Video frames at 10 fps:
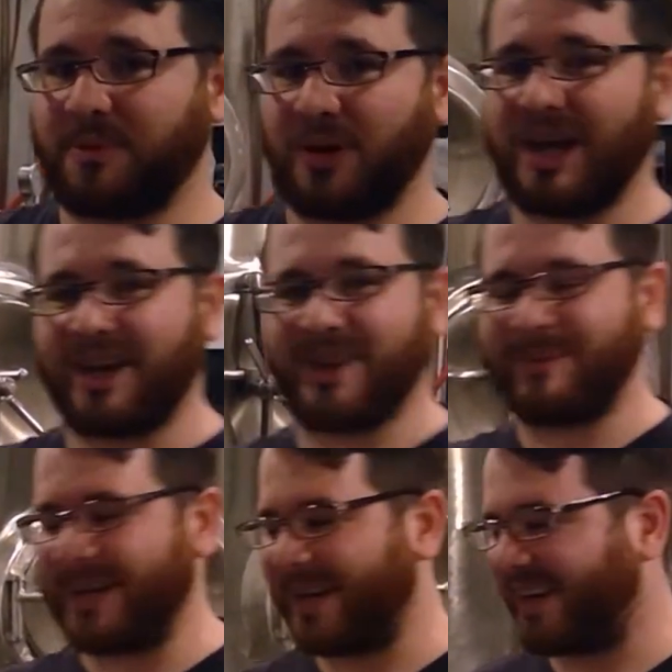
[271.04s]
pull out of the
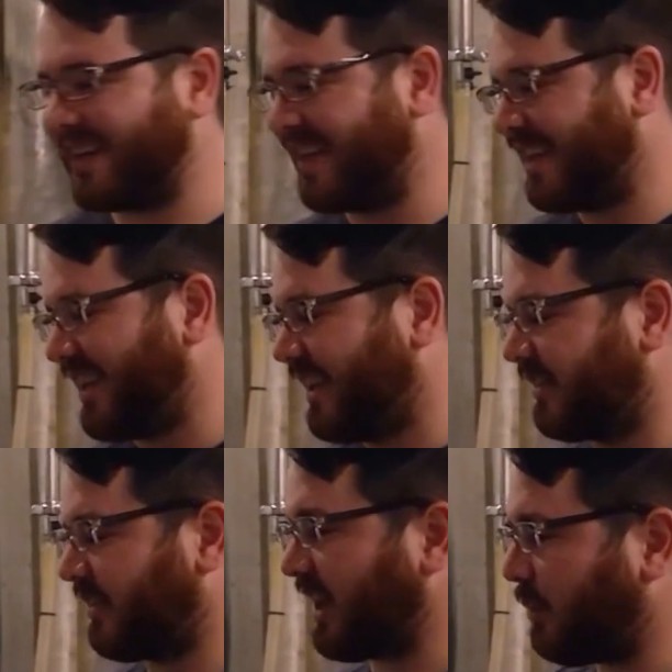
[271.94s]
beer.
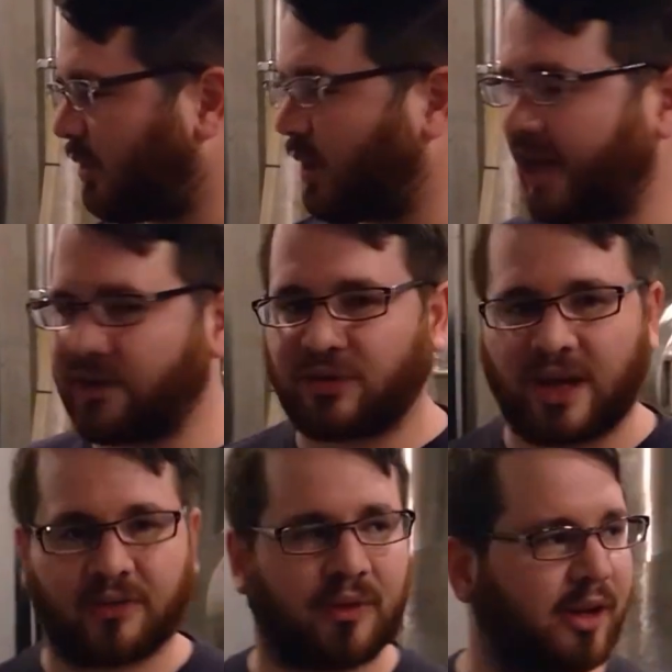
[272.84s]
So then we'll go ahead and
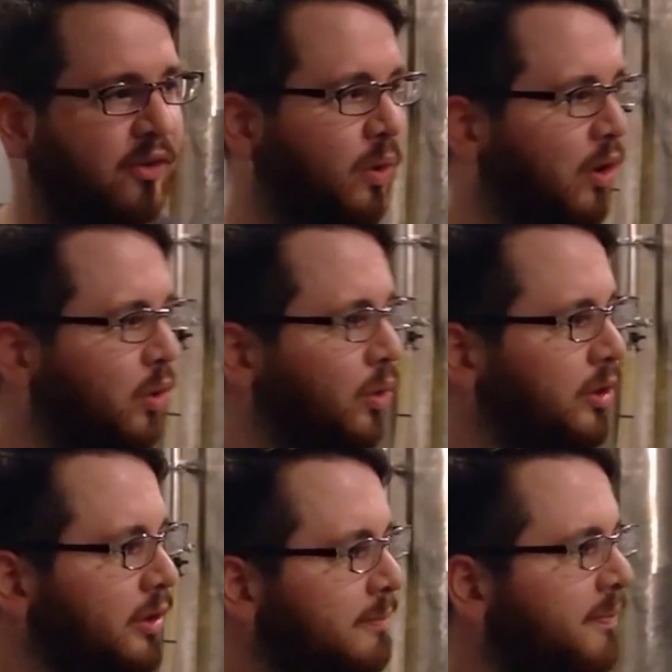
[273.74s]
transfer it into our
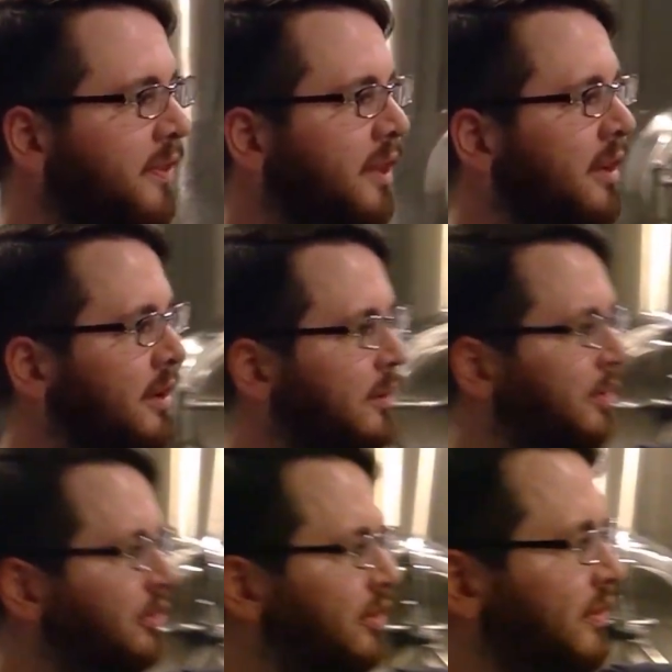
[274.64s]
cooler,
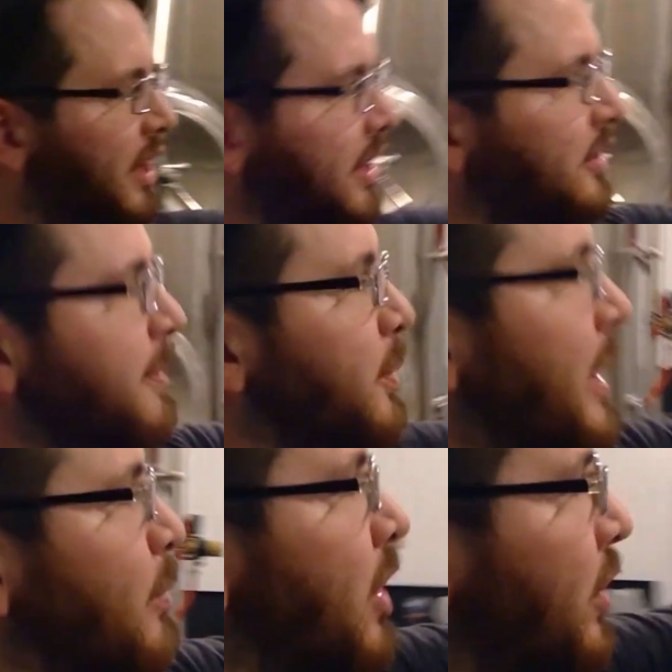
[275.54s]
which is this big
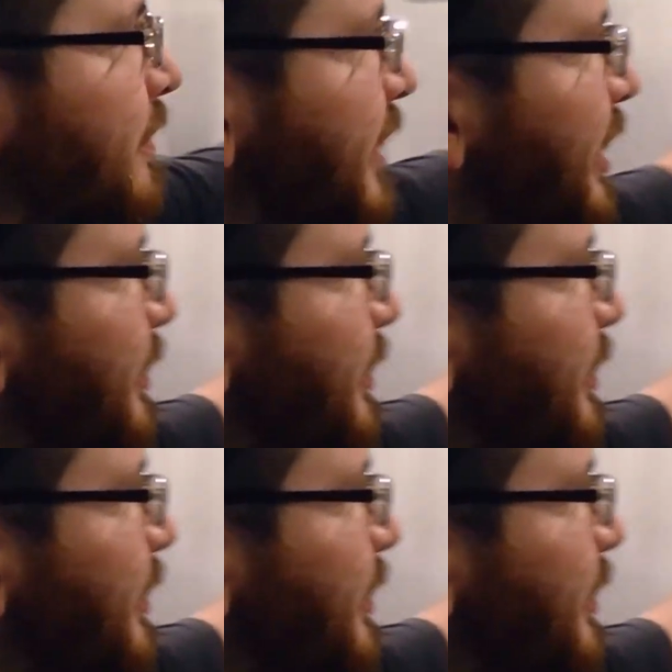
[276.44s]
white wall over